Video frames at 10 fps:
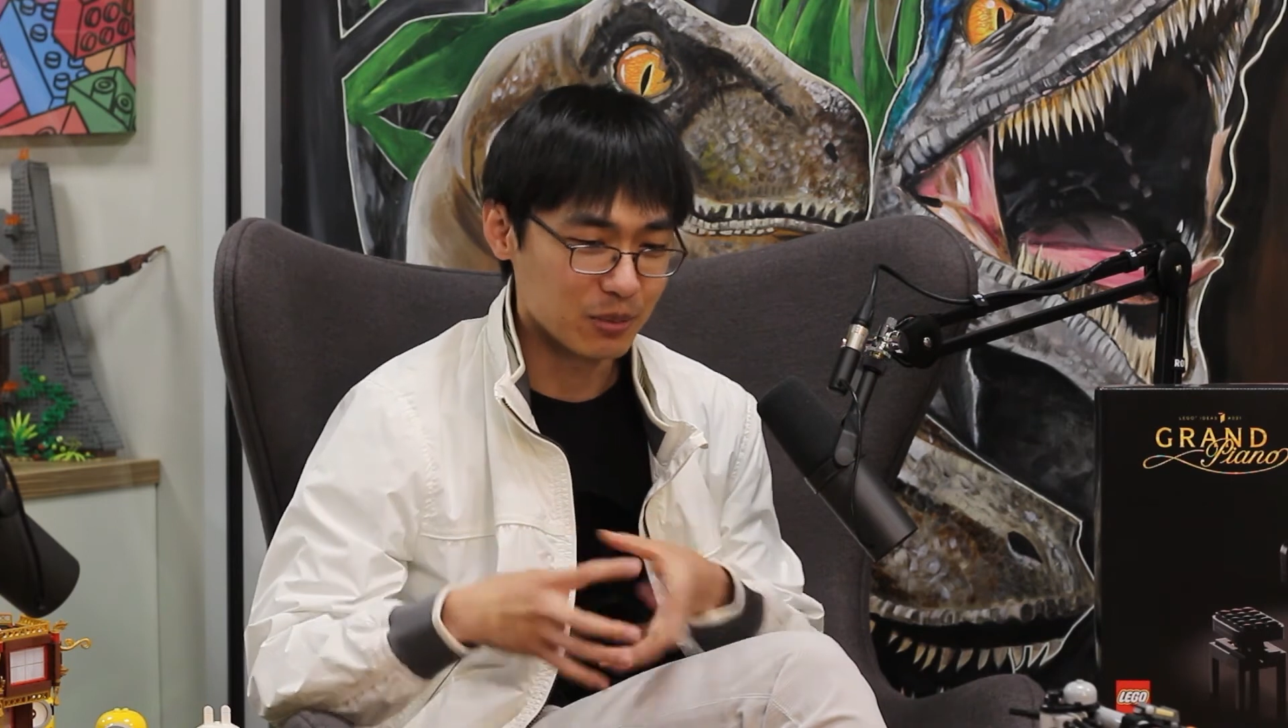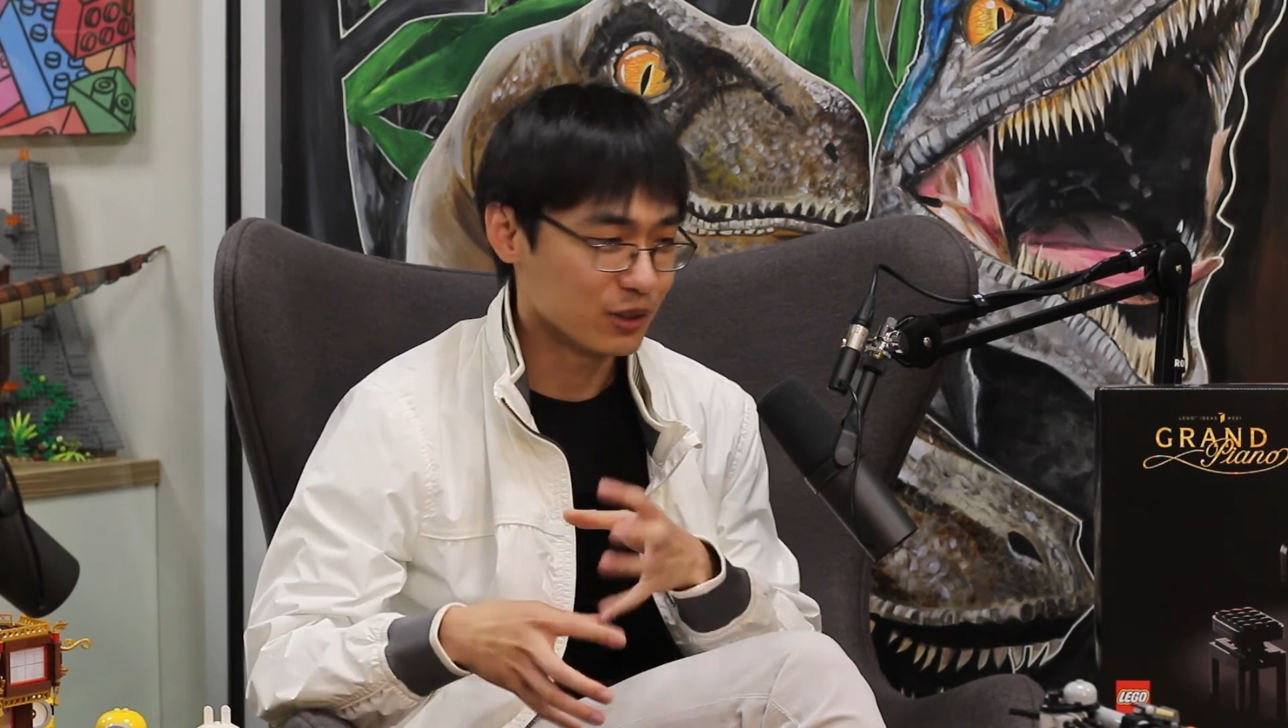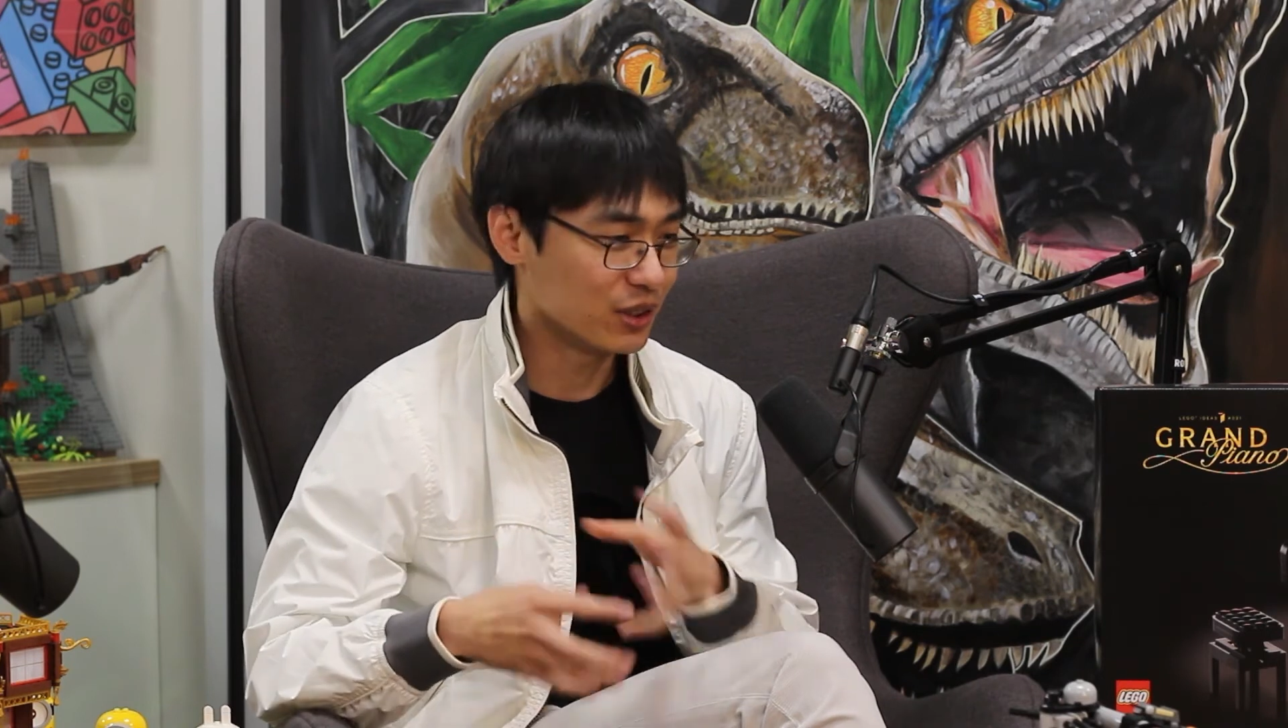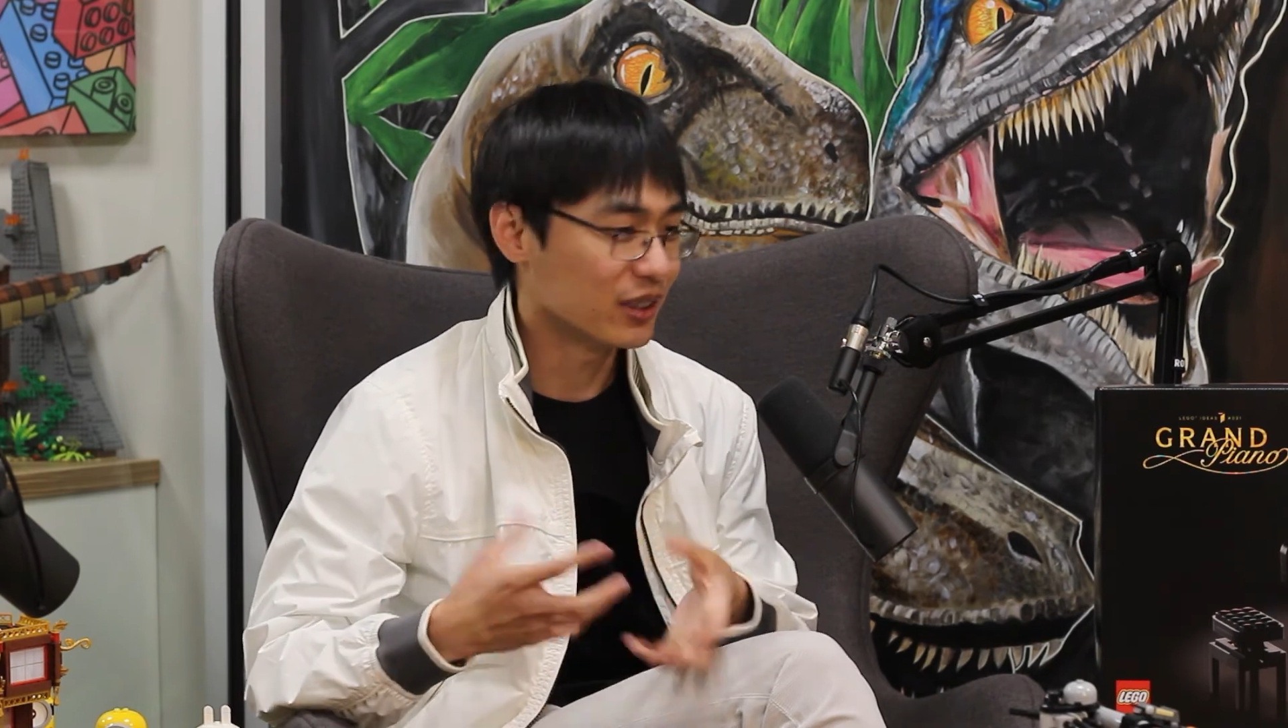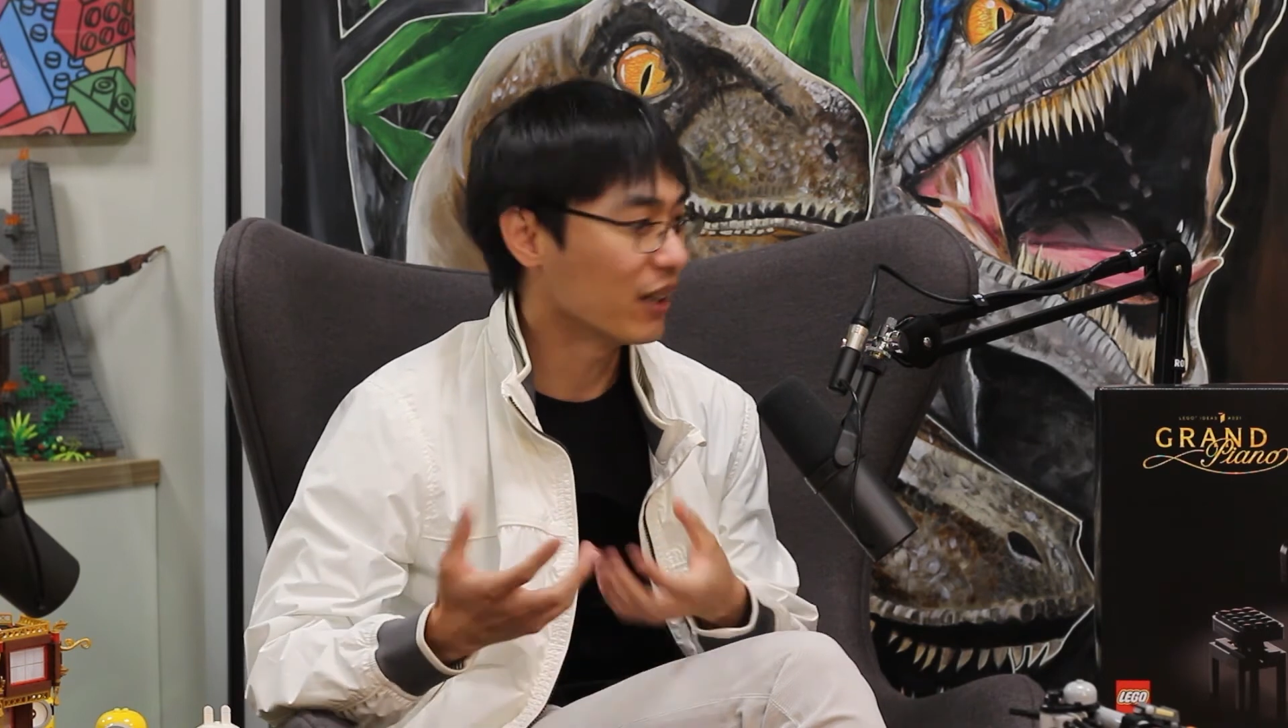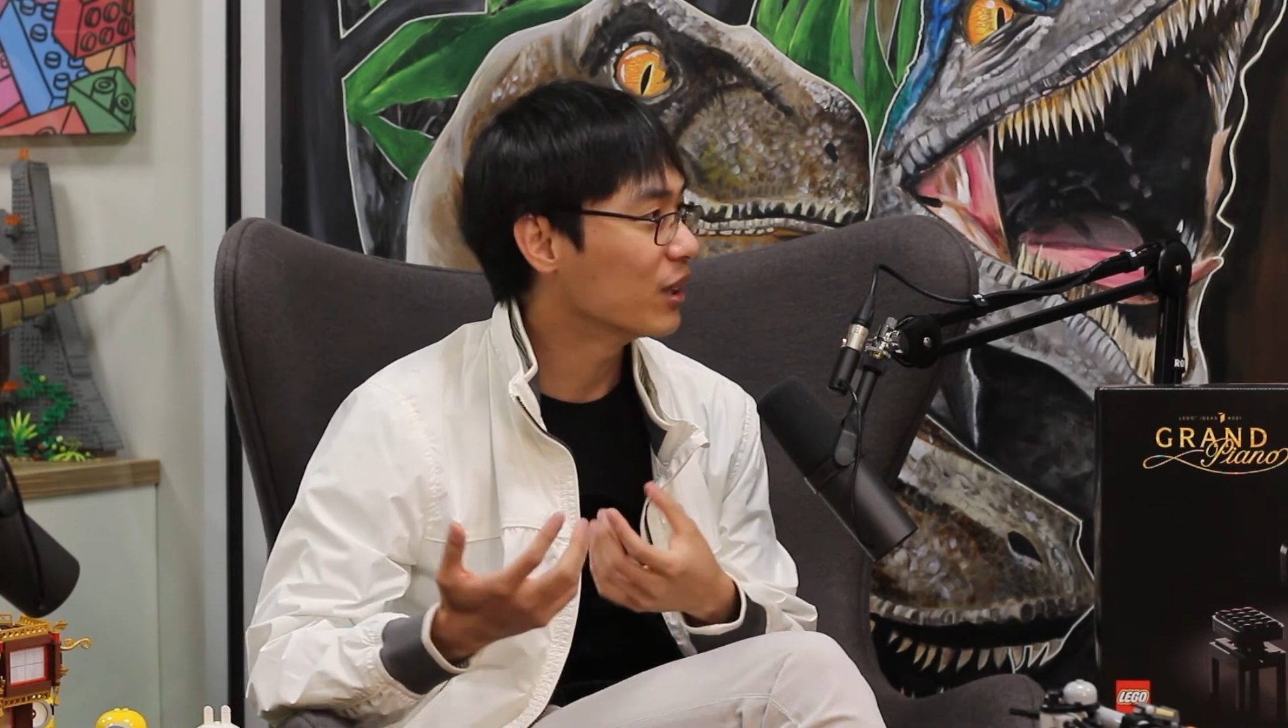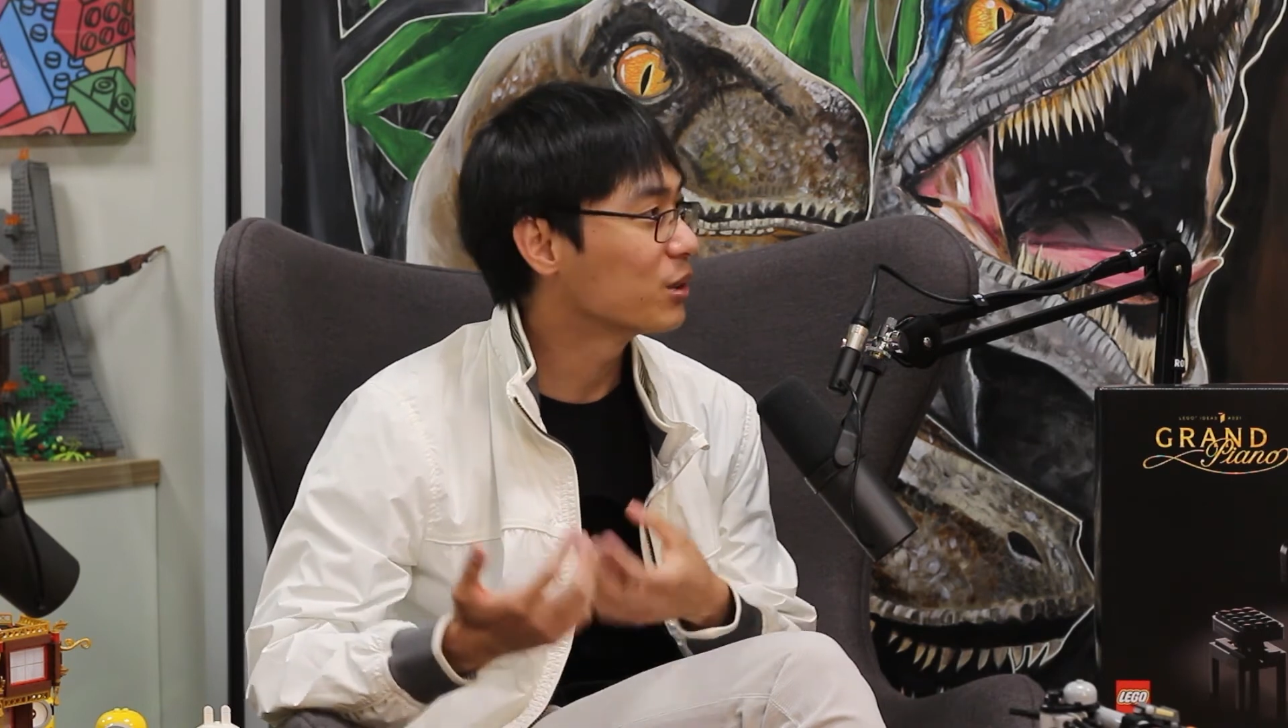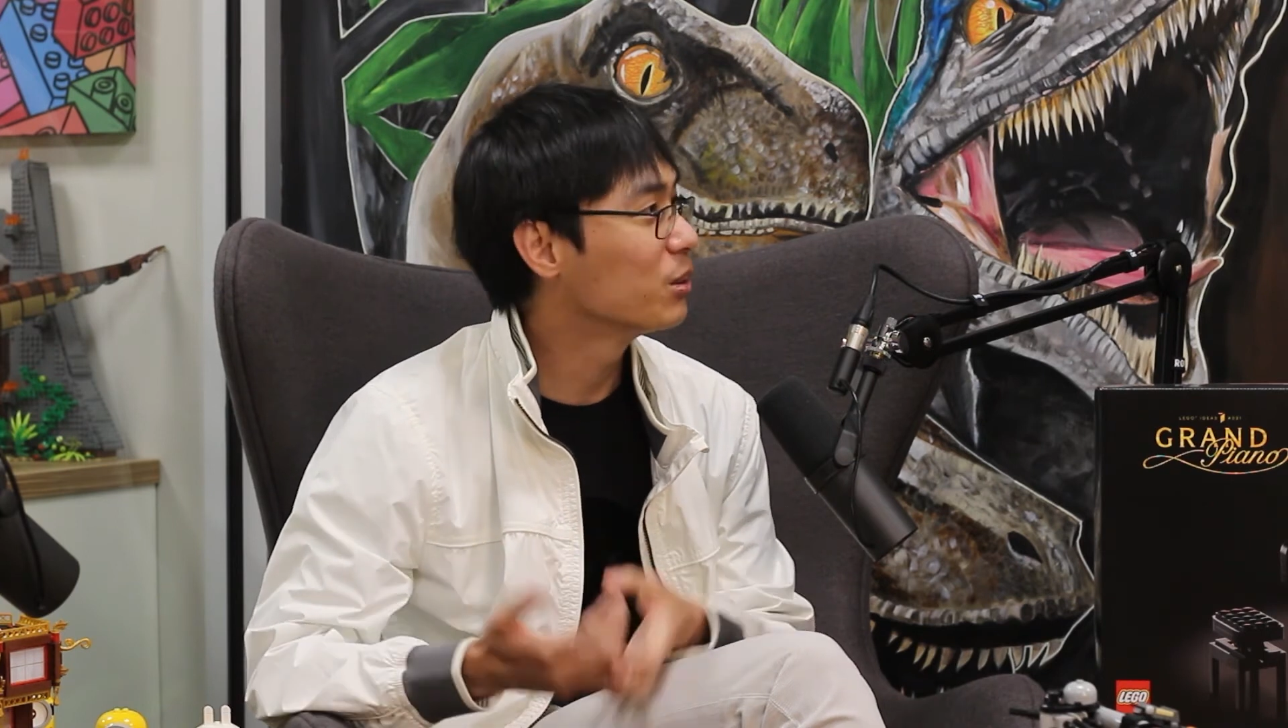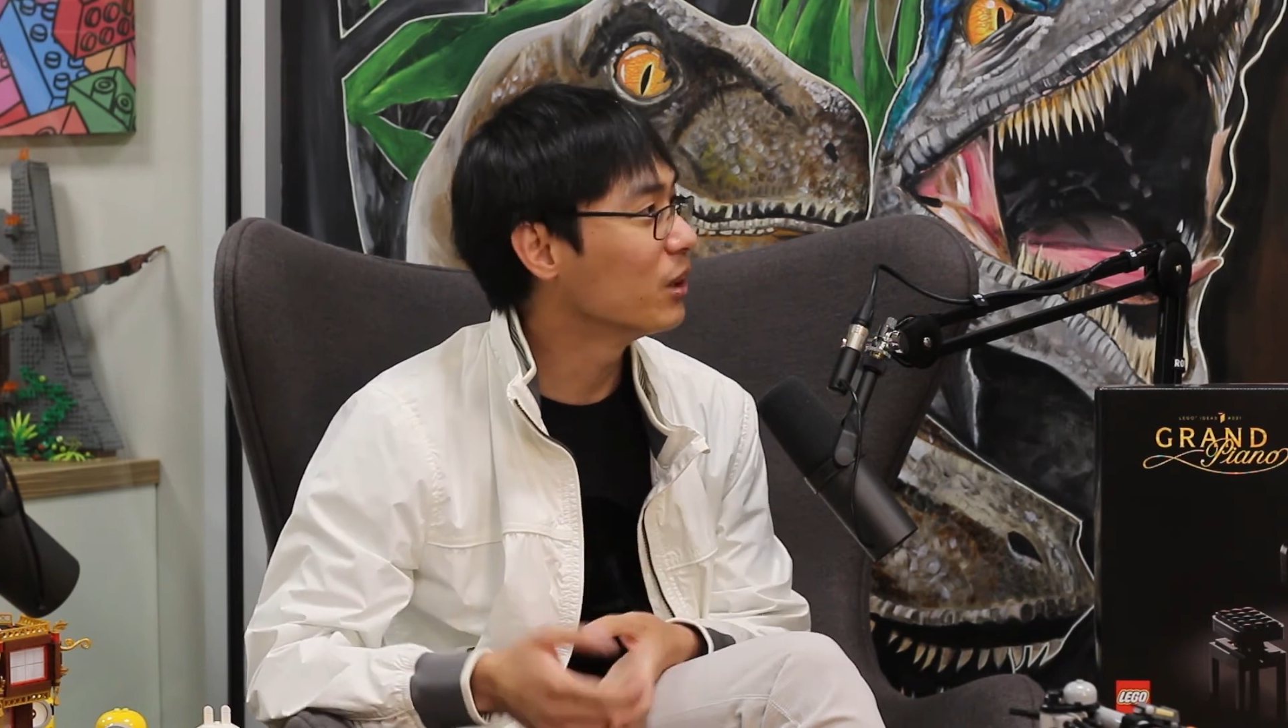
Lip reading: much detail as you